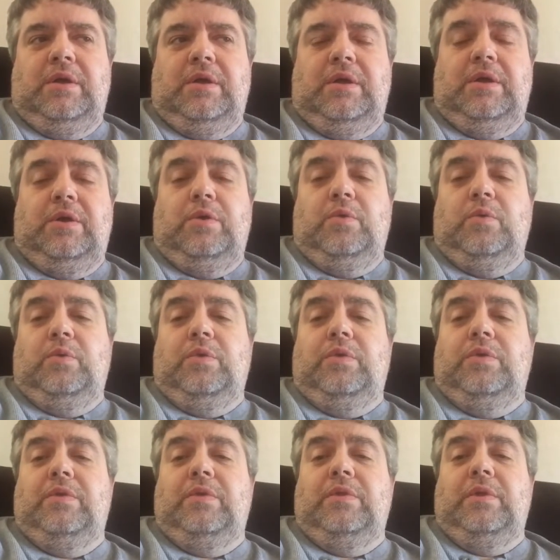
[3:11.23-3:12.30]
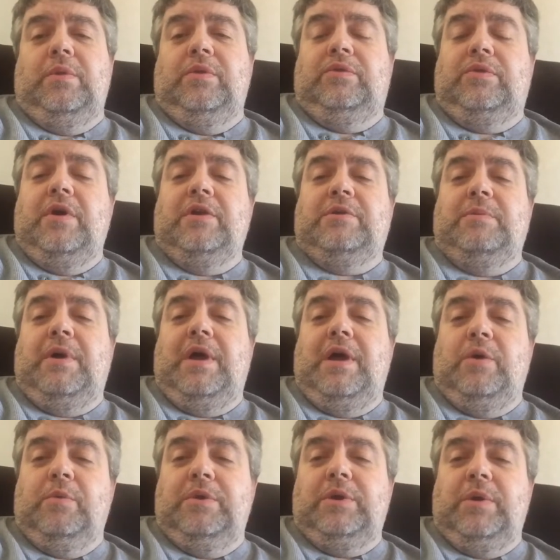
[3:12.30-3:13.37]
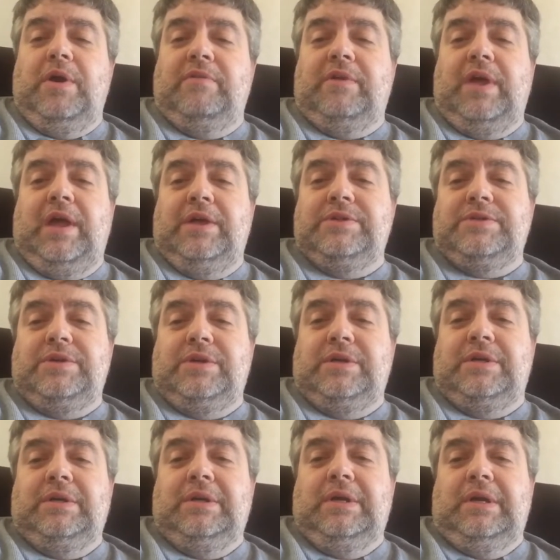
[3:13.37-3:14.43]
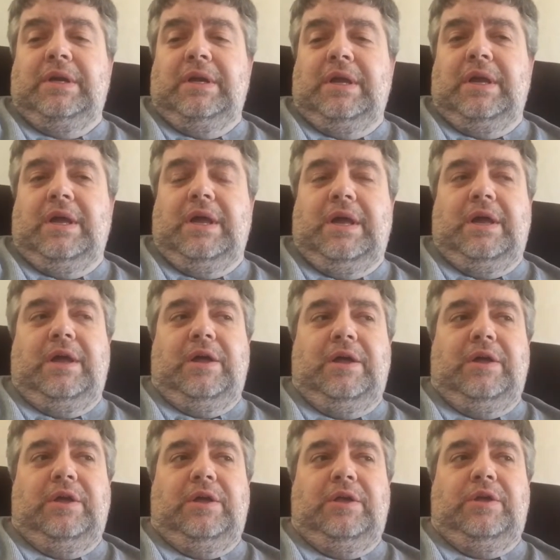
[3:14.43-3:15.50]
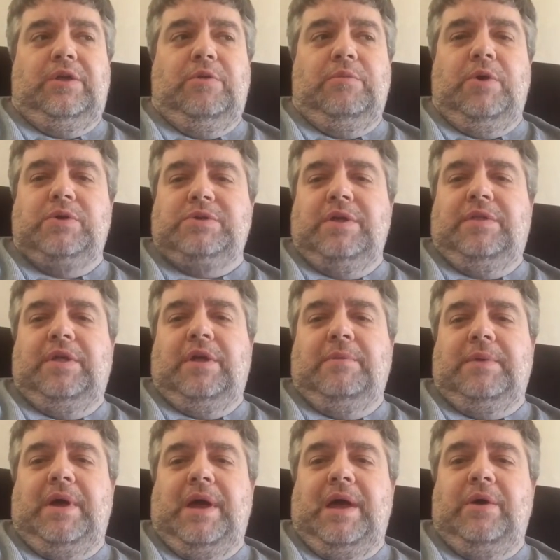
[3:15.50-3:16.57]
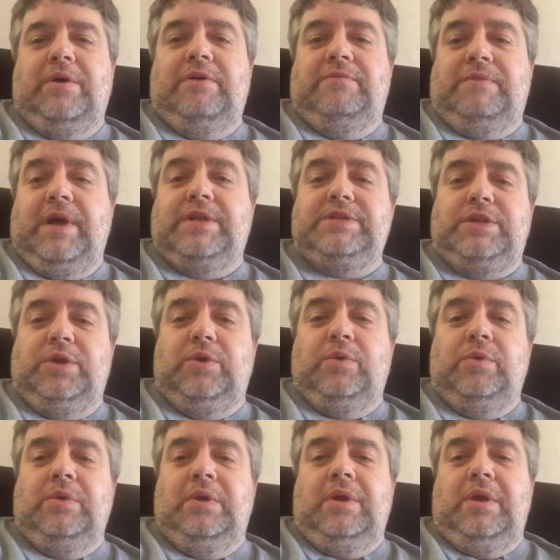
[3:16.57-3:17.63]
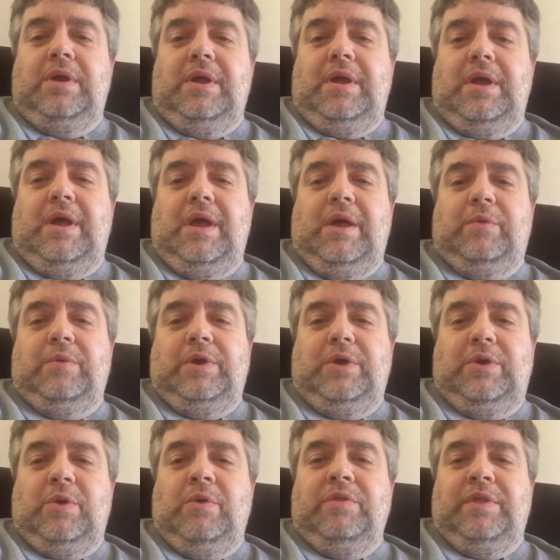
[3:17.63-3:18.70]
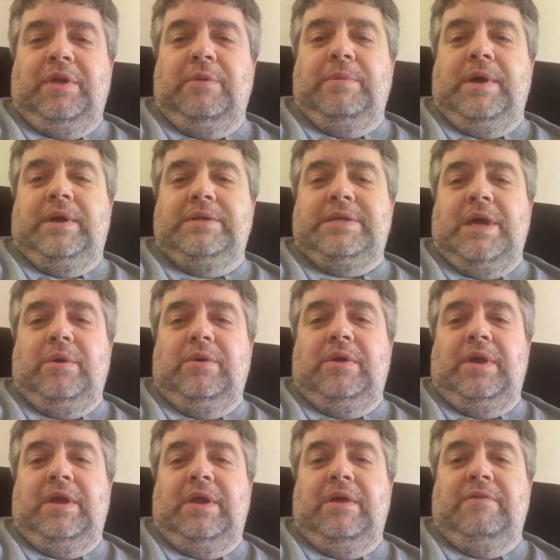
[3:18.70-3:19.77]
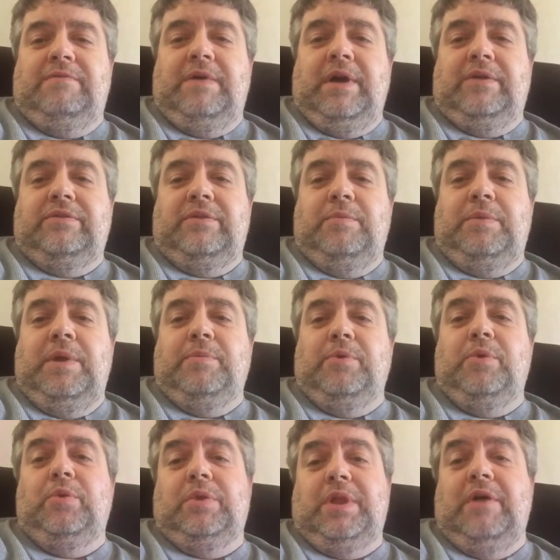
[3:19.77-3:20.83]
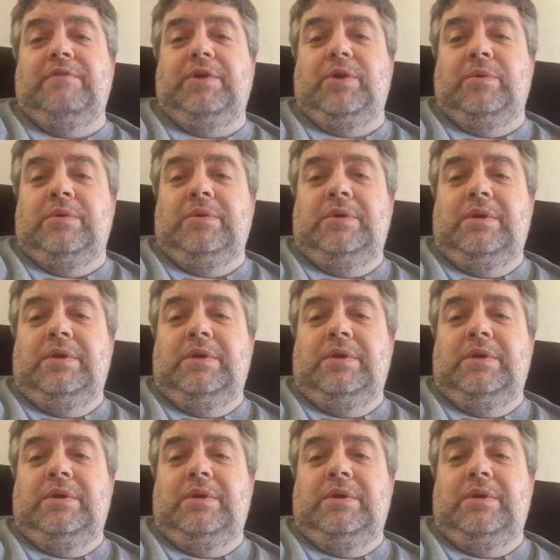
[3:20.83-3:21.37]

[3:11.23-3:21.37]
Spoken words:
he talked about how when you have cancer, you mostly think about how it affects you, and what you don't think about is how it affects the people who love you.